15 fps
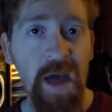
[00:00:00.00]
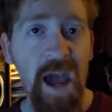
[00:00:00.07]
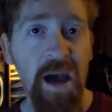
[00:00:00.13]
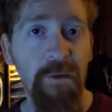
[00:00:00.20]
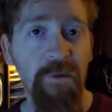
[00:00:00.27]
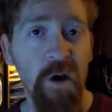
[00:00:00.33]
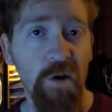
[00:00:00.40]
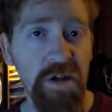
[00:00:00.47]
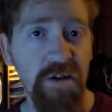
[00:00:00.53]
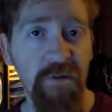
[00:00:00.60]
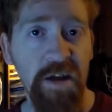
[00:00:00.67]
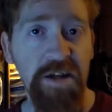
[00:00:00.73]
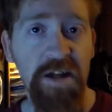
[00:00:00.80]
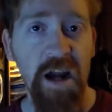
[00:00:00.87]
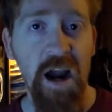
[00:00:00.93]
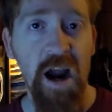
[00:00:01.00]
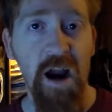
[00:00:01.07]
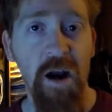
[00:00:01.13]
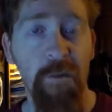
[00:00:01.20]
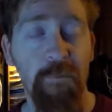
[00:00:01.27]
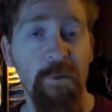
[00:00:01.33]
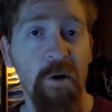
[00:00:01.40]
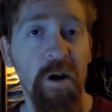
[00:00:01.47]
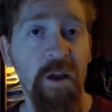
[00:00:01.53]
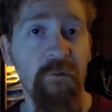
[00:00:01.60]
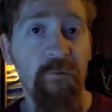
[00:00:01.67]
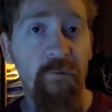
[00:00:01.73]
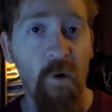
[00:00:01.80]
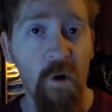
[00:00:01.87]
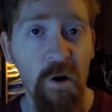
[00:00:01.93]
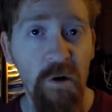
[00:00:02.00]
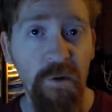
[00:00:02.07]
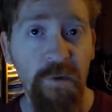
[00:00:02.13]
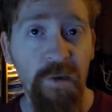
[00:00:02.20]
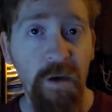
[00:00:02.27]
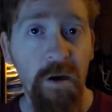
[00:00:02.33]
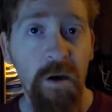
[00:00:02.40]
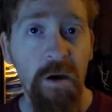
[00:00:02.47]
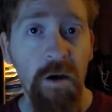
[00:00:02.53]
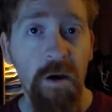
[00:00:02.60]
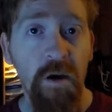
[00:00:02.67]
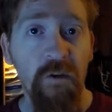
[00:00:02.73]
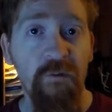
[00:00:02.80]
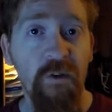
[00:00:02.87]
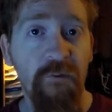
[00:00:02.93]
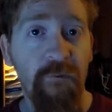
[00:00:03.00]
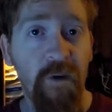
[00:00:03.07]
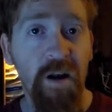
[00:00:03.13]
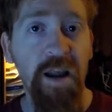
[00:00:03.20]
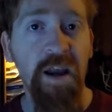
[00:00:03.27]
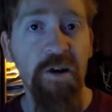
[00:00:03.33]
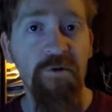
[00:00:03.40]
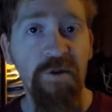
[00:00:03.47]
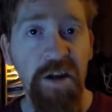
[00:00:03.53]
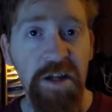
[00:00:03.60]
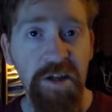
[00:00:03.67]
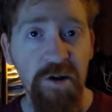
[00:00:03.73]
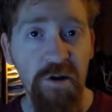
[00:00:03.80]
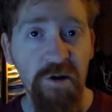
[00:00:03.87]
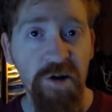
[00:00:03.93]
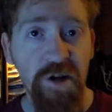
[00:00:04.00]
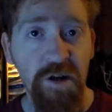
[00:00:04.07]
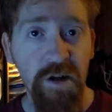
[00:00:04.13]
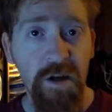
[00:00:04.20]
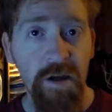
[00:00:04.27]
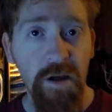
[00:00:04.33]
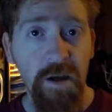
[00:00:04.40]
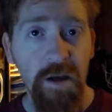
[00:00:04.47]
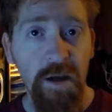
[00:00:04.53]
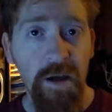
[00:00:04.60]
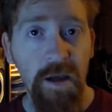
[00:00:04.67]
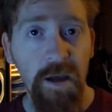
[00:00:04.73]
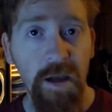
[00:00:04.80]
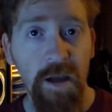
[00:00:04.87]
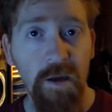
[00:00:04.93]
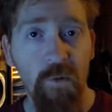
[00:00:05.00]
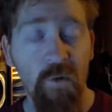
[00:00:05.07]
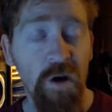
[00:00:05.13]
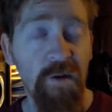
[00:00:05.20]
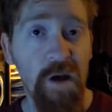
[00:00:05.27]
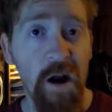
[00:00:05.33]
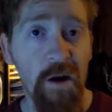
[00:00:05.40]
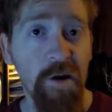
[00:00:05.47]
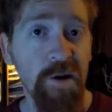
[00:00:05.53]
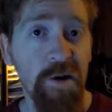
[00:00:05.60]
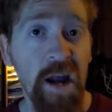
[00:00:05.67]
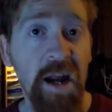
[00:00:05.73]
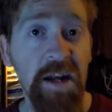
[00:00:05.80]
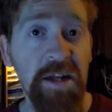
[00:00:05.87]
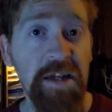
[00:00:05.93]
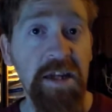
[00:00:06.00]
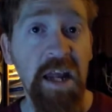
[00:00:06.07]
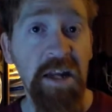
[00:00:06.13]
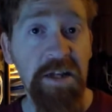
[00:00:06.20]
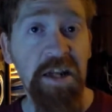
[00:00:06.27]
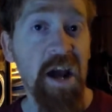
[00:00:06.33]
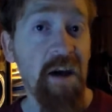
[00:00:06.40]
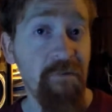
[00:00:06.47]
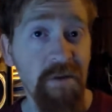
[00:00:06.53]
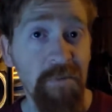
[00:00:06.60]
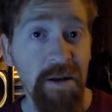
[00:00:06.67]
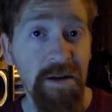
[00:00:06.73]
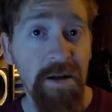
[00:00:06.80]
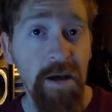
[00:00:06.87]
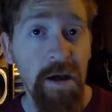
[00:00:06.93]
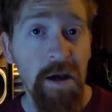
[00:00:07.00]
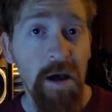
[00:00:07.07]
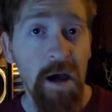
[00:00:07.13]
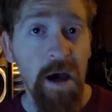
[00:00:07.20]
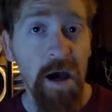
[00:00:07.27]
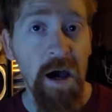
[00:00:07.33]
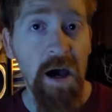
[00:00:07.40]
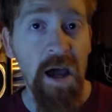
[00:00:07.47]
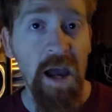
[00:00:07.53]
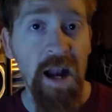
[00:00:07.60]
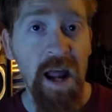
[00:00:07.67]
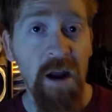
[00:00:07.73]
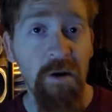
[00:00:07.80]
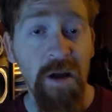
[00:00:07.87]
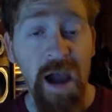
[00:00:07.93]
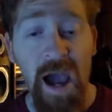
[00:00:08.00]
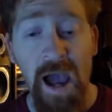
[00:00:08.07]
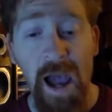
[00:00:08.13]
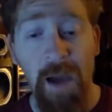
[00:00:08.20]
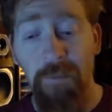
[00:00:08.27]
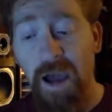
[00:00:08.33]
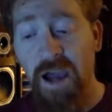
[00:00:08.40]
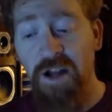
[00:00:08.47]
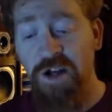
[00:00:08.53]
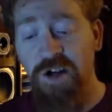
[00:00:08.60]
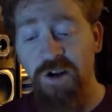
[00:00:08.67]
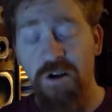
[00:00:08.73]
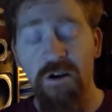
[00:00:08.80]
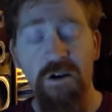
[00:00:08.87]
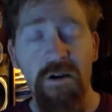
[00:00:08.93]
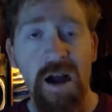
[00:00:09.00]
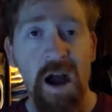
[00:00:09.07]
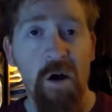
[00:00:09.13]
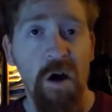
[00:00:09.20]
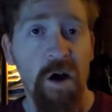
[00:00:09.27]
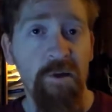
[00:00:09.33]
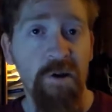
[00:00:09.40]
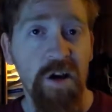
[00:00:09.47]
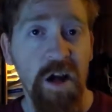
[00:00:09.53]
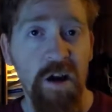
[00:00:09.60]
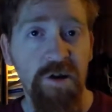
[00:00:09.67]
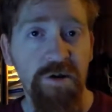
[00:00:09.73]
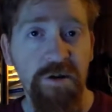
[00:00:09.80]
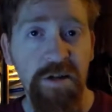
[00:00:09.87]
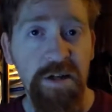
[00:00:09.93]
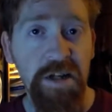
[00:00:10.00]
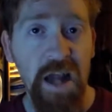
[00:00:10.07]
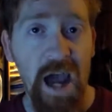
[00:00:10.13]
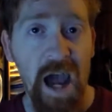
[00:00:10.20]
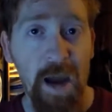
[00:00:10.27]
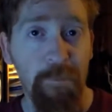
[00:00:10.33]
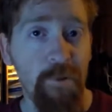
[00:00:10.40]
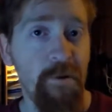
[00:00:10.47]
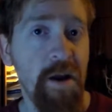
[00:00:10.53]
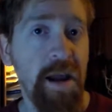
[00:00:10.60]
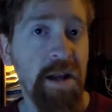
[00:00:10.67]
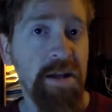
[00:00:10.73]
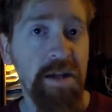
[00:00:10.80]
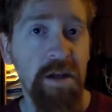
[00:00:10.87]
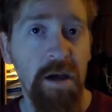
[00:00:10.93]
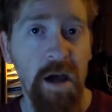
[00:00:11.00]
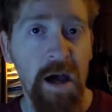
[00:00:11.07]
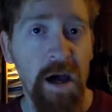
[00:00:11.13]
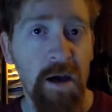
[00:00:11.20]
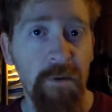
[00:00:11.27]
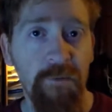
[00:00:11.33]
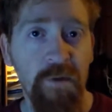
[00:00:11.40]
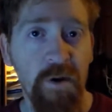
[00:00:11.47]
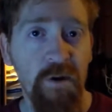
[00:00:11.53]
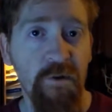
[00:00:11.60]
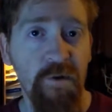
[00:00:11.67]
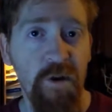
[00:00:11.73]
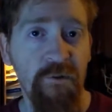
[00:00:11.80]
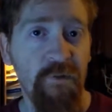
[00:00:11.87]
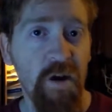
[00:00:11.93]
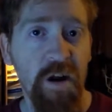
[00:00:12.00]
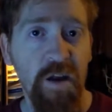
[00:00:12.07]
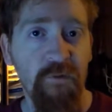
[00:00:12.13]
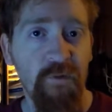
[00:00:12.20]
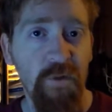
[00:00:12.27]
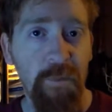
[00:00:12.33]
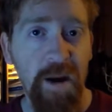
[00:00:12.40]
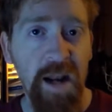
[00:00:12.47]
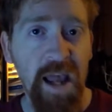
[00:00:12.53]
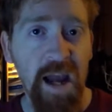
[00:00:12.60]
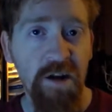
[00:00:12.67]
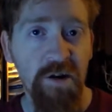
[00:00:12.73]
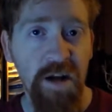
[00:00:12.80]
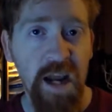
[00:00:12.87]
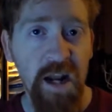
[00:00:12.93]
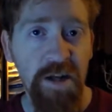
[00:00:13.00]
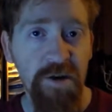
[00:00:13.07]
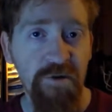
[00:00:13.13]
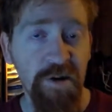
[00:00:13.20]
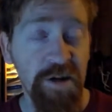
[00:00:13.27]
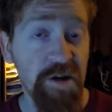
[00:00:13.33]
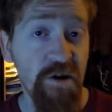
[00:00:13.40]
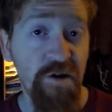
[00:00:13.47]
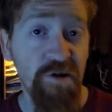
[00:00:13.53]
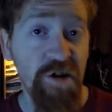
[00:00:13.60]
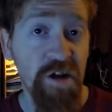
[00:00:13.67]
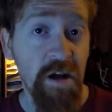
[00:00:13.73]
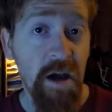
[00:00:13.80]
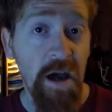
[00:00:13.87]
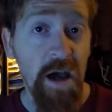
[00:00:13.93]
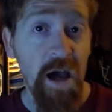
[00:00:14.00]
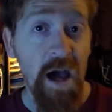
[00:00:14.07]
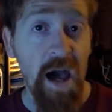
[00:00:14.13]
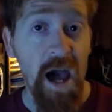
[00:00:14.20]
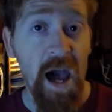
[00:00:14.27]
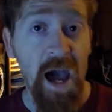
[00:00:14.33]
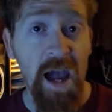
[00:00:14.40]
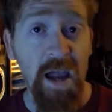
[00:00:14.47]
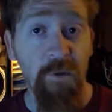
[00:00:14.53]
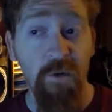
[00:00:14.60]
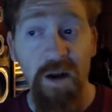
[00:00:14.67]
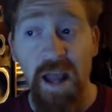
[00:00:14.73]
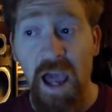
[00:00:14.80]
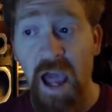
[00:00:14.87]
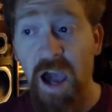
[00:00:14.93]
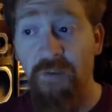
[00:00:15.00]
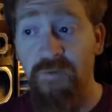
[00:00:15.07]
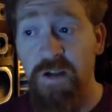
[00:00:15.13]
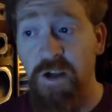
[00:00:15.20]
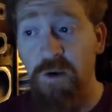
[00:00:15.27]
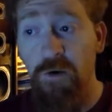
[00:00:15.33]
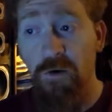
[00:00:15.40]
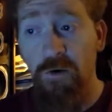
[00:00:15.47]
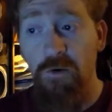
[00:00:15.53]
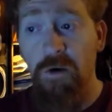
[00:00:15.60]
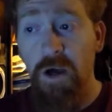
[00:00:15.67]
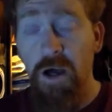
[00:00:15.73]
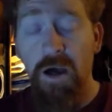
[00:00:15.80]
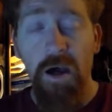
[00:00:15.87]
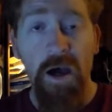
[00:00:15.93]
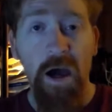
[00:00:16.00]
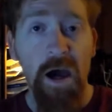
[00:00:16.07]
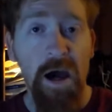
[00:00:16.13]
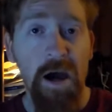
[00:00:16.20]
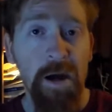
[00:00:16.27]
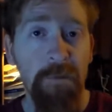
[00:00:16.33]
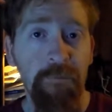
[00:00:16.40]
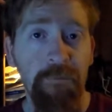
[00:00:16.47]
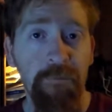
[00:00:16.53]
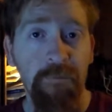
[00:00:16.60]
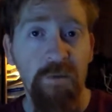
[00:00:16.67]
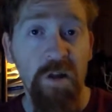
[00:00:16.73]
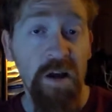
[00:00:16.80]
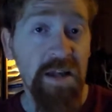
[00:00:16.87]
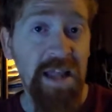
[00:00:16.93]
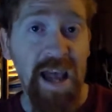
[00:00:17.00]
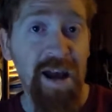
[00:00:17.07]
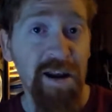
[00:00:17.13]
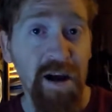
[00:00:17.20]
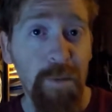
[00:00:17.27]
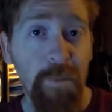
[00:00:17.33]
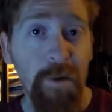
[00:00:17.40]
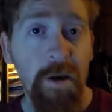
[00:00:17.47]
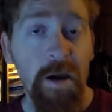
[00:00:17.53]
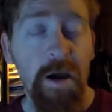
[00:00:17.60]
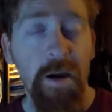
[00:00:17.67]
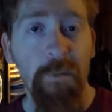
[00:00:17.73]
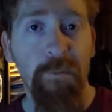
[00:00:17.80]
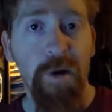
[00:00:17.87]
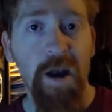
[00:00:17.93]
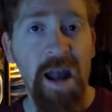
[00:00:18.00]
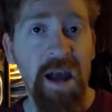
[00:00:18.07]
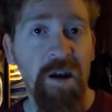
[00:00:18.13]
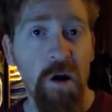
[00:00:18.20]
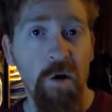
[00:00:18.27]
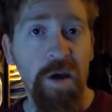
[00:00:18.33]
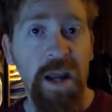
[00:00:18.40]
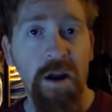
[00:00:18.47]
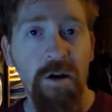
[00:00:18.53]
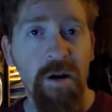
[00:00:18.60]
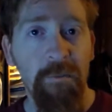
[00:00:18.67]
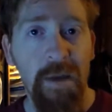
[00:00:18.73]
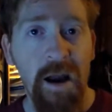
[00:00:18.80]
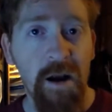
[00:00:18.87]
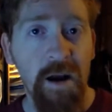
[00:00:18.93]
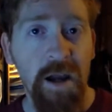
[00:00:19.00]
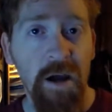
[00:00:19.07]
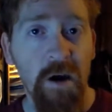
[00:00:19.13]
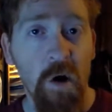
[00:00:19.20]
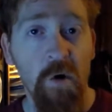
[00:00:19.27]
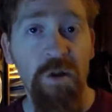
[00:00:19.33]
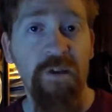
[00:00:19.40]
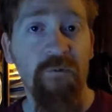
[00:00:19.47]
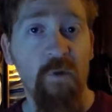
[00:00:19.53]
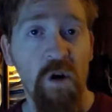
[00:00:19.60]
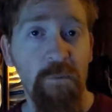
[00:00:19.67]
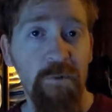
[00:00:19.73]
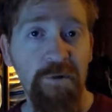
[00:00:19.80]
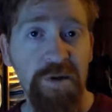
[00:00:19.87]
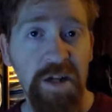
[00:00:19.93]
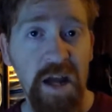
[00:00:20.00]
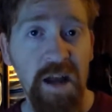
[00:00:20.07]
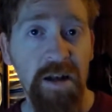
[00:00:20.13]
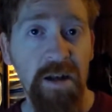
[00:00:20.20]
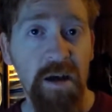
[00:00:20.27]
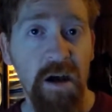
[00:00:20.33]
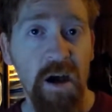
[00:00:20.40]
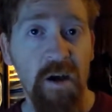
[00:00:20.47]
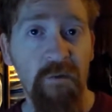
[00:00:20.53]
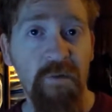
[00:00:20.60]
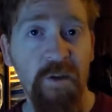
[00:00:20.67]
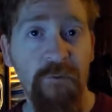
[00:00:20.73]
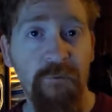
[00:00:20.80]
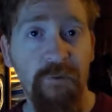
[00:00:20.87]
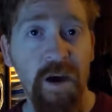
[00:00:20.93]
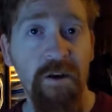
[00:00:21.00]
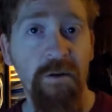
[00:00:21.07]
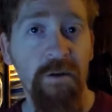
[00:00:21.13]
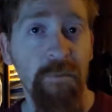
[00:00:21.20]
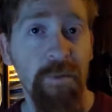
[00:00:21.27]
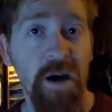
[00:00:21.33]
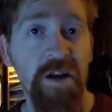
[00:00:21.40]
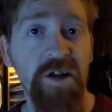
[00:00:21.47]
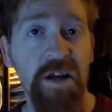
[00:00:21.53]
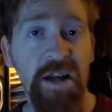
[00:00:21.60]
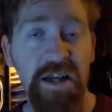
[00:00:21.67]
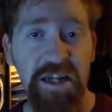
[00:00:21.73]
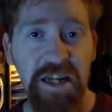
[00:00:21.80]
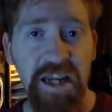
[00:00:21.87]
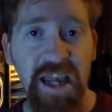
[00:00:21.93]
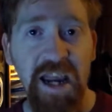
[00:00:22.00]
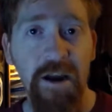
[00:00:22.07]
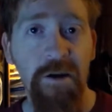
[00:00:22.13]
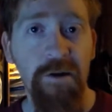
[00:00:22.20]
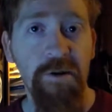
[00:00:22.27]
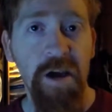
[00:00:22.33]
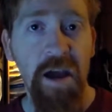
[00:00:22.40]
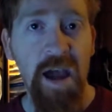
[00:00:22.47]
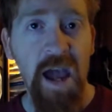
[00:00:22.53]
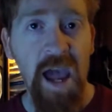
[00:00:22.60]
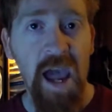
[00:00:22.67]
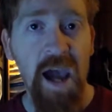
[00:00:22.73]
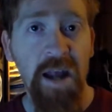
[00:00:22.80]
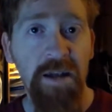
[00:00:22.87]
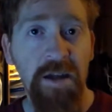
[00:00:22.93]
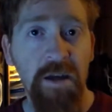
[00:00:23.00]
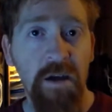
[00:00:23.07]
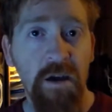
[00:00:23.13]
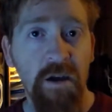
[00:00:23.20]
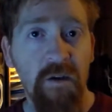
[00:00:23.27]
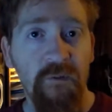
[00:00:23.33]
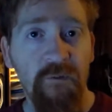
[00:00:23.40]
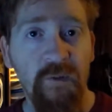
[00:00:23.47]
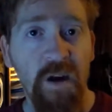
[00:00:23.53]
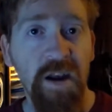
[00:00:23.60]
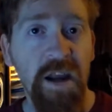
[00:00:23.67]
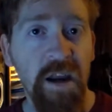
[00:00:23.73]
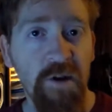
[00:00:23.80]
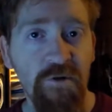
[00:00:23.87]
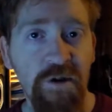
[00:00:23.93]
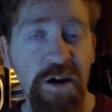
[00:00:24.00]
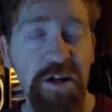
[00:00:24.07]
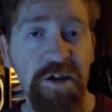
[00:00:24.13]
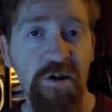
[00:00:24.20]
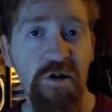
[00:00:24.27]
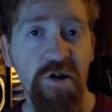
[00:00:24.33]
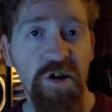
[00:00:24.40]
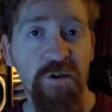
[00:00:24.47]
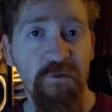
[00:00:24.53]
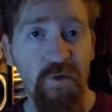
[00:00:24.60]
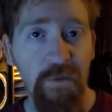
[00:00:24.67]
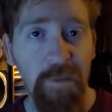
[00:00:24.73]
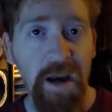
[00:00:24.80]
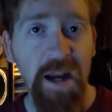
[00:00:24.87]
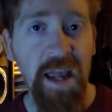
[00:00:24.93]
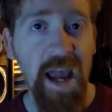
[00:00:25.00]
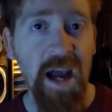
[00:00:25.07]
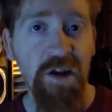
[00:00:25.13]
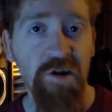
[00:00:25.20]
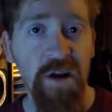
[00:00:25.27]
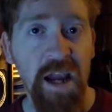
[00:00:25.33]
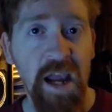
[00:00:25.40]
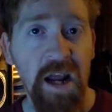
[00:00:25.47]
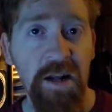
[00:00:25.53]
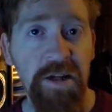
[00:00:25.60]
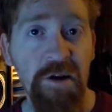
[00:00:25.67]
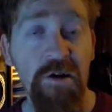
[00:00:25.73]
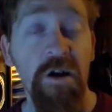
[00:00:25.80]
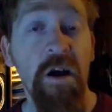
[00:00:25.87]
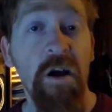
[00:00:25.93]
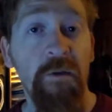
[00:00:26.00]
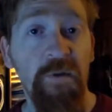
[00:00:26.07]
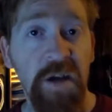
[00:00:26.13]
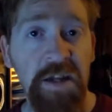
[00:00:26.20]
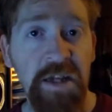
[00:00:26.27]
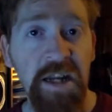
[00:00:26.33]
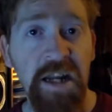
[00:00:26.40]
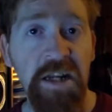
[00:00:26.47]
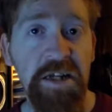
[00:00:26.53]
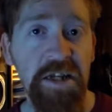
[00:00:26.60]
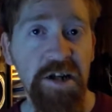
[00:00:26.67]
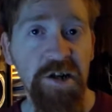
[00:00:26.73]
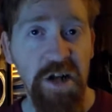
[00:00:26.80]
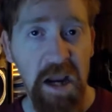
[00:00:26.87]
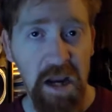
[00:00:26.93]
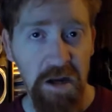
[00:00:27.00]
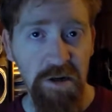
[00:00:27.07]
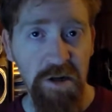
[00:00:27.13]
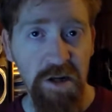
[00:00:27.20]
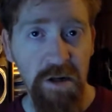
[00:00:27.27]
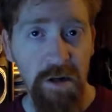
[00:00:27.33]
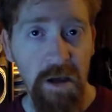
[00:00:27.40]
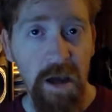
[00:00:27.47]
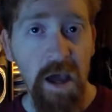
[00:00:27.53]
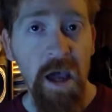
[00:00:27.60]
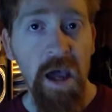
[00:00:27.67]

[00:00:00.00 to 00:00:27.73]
that those of us are putting forth for funding and research with our United States government. Uh, and I, I'm not sure how other countries operate uh, their, their funding for pediatric cancer research. I would have to um, look that up. But I know here in America, only 4% of the federal budget is geared at funding and research for pediatric cancer. This needs to change.